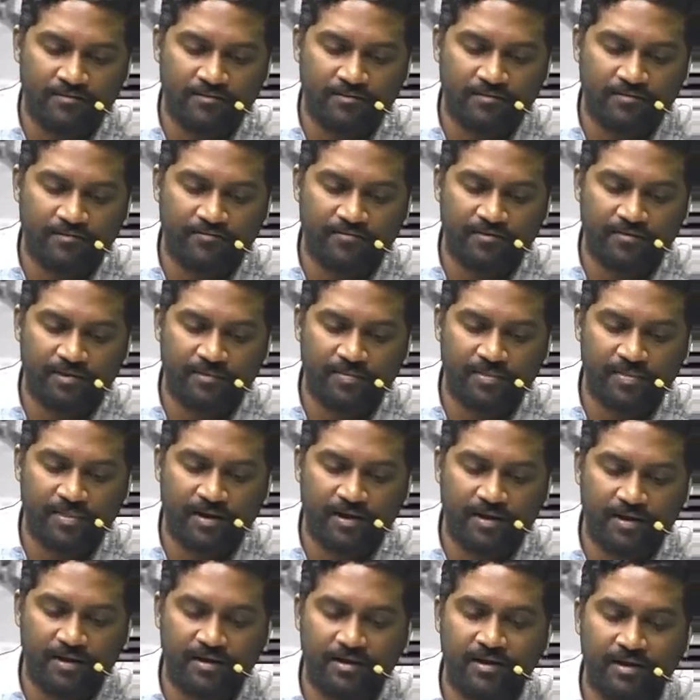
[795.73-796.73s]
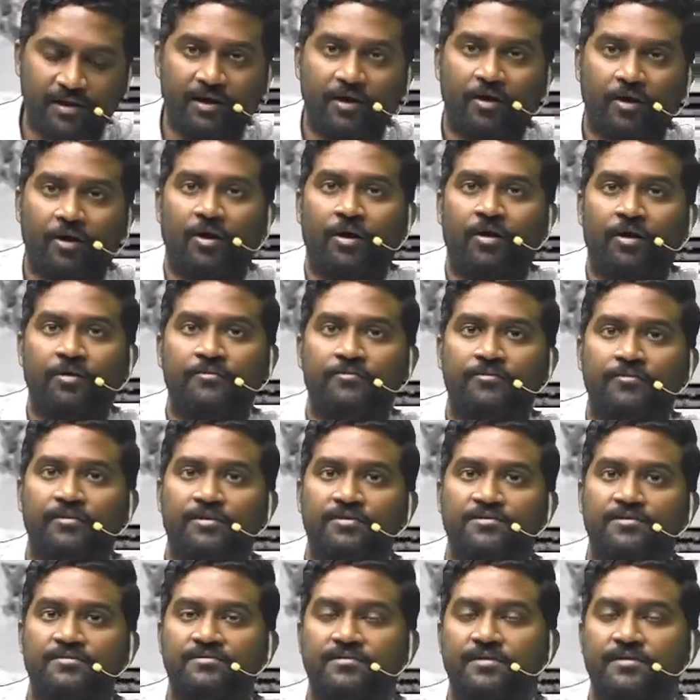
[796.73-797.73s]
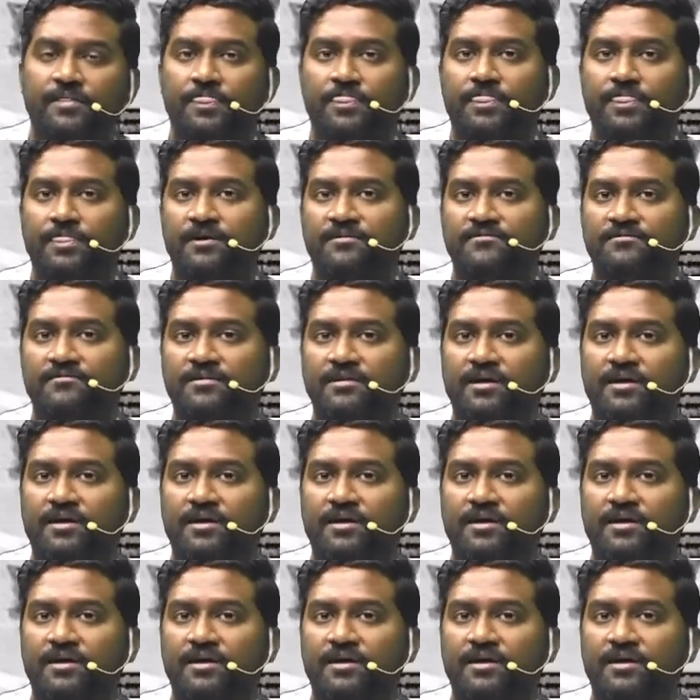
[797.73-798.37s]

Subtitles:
So from that day onwards, they